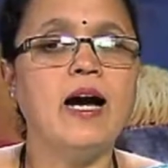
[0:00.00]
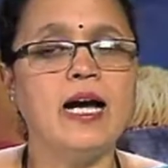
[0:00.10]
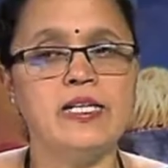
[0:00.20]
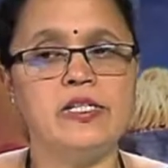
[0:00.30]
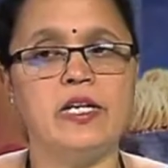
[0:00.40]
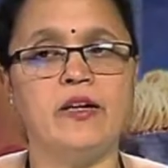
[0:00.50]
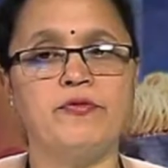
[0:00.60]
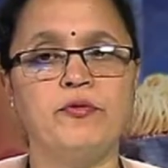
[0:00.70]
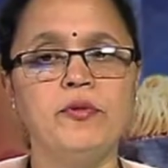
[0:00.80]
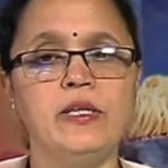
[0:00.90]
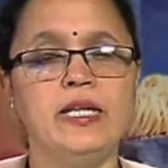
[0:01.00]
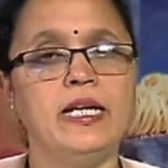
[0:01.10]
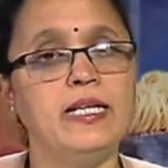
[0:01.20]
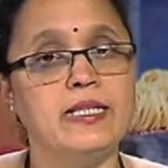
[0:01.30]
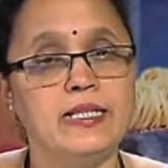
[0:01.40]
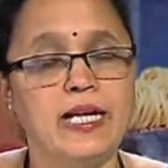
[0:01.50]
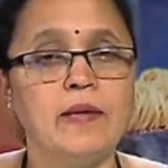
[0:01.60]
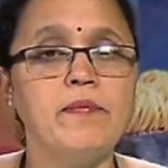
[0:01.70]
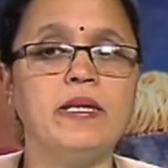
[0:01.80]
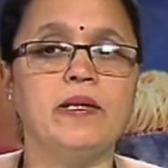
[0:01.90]
high GI food, it
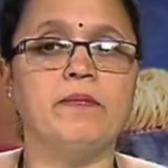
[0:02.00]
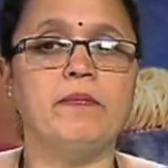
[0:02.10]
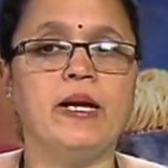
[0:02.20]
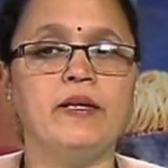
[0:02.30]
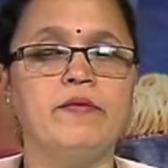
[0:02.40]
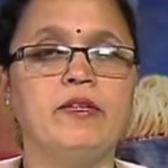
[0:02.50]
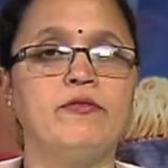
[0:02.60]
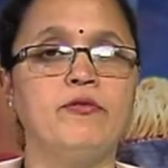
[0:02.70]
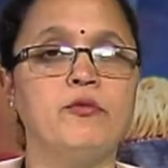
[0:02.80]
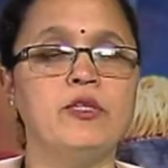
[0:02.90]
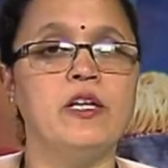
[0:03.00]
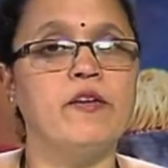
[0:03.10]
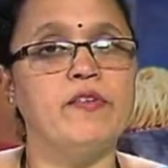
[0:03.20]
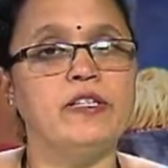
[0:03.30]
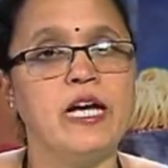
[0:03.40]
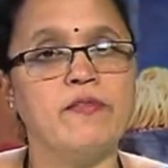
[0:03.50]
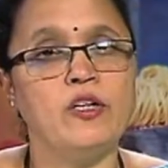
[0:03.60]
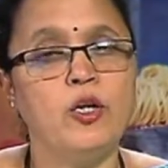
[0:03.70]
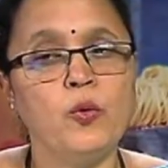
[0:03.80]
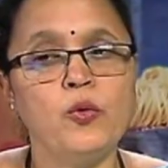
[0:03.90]
can be combined with foods which have
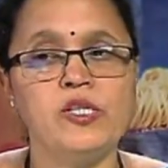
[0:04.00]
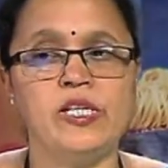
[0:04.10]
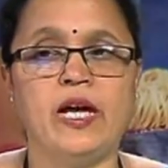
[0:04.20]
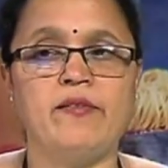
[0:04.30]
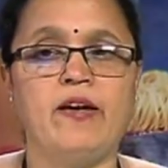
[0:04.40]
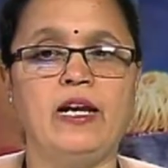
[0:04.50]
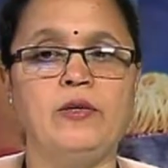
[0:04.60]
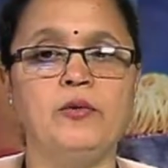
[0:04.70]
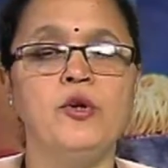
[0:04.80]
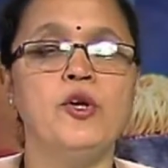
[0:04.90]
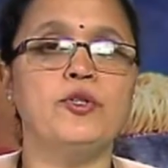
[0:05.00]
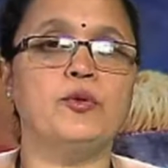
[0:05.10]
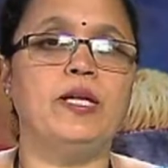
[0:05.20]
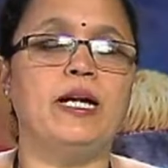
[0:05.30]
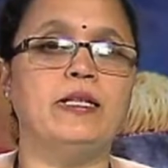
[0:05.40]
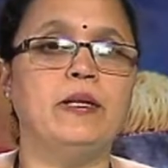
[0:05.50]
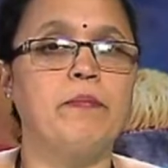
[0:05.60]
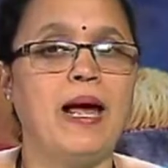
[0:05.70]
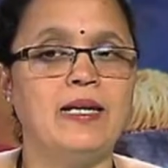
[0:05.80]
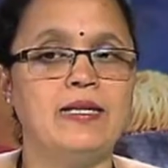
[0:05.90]
a low GI value so that the
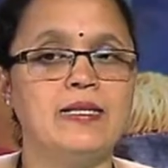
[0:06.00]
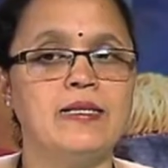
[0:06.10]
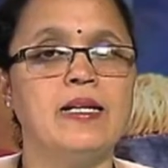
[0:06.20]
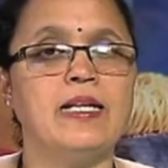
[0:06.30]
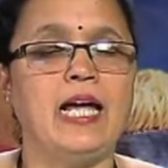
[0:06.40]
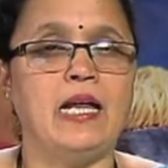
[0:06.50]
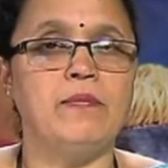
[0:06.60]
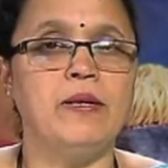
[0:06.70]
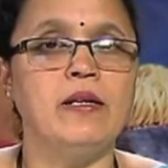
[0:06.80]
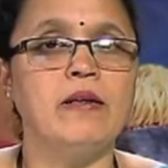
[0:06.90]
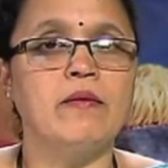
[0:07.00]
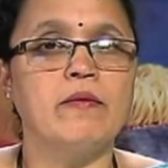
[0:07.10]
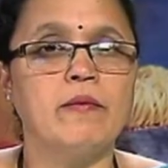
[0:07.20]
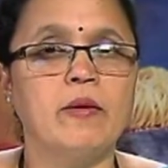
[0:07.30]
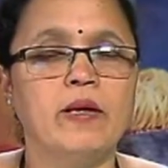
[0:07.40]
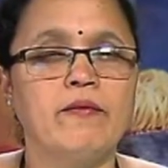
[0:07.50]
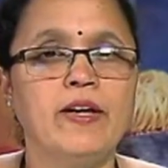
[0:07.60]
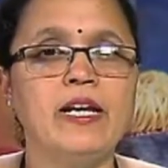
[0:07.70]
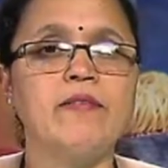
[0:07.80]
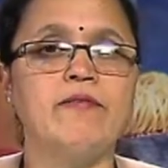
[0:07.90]
balance can be
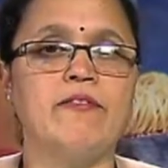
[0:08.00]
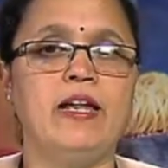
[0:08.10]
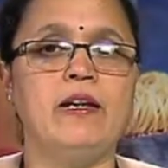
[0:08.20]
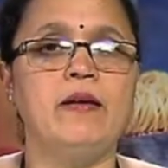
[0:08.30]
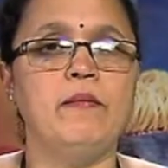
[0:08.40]
very well